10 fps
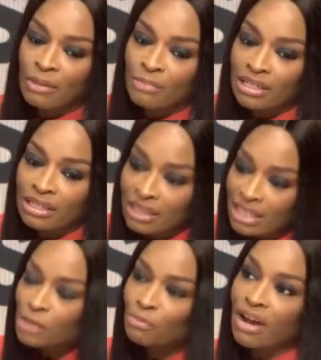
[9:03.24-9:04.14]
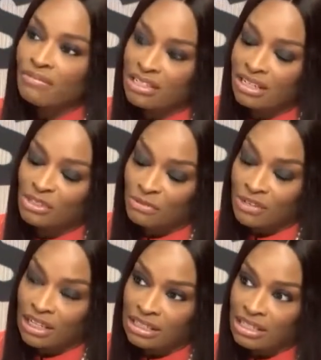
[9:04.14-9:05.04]
But this private sector
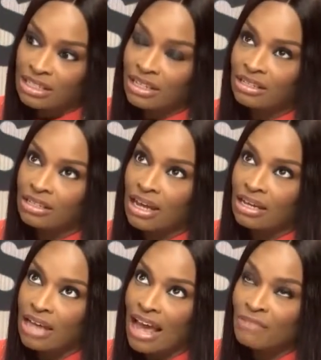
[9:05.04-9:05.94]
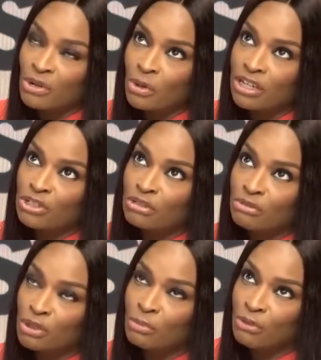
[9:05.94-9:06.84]
financing, I have a question
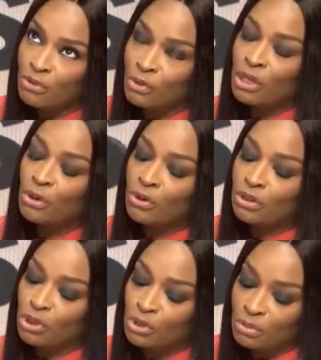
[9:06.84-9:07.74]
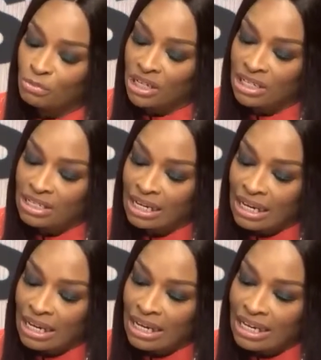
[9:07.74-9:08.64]
for you before we go on a short break, is
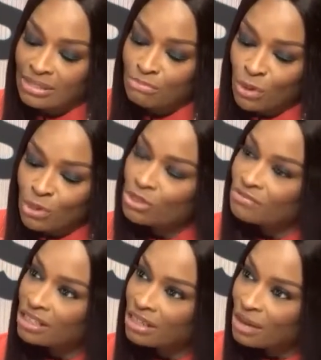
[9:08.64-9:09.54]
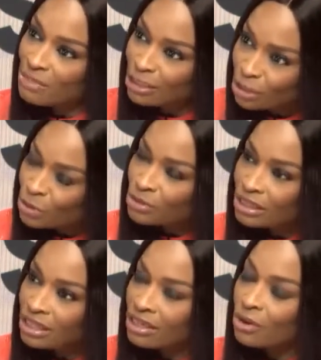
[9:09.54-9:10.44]
most of it coming
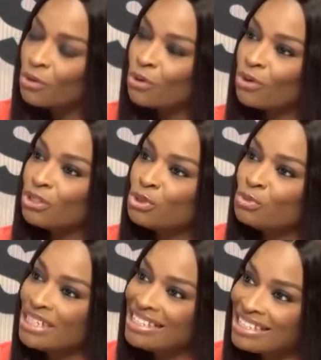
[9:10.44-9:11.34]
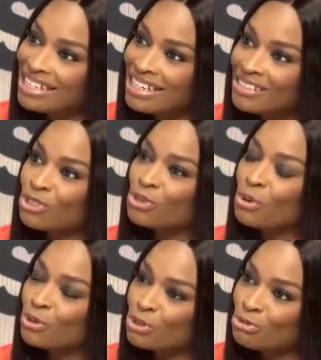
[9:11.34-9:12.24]
locally, or do we need to
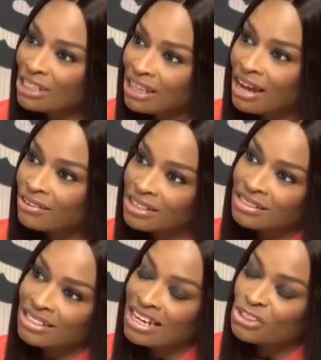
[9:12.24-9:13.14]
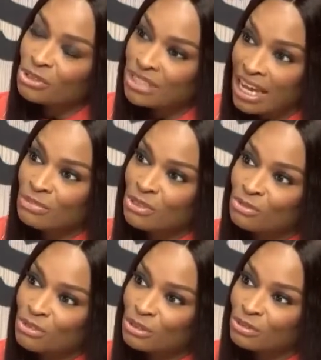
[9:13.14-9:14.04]
also rely on international capital
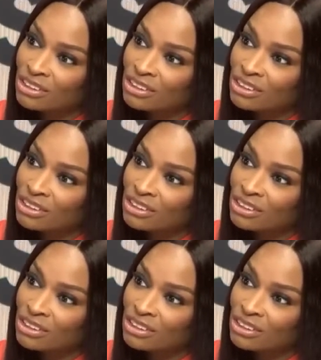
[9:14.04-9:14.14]
flows?